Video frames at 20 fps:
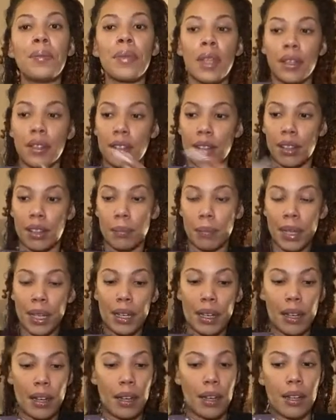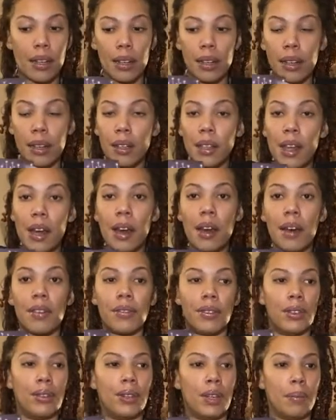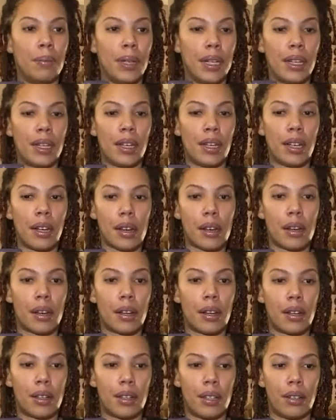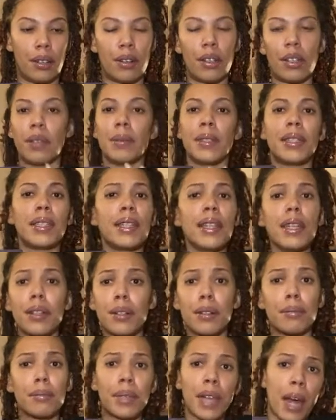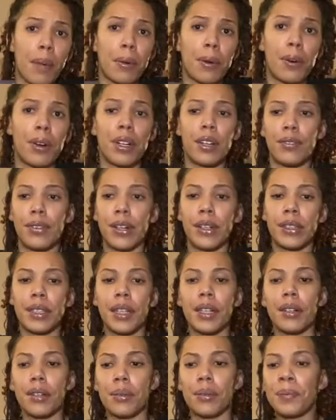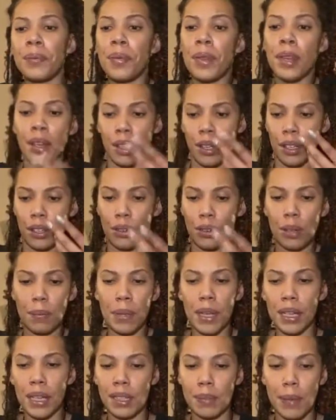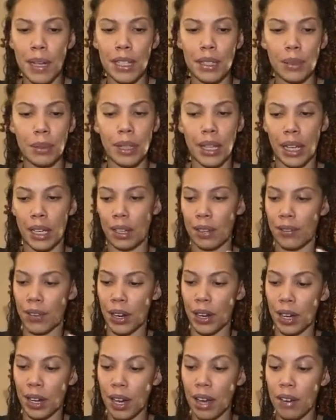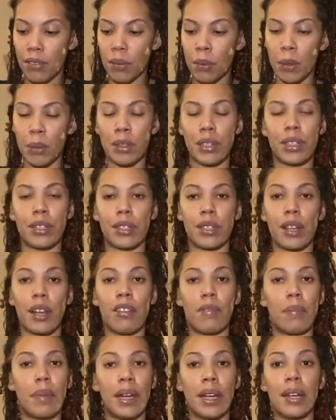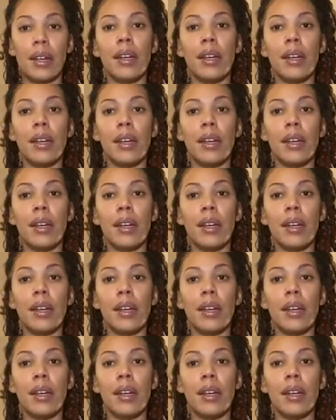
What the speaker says: This could be in love. You could be, you could be single, Capricorn, if you're single. You could be in a space where, like, you're very comfortable with yourself, but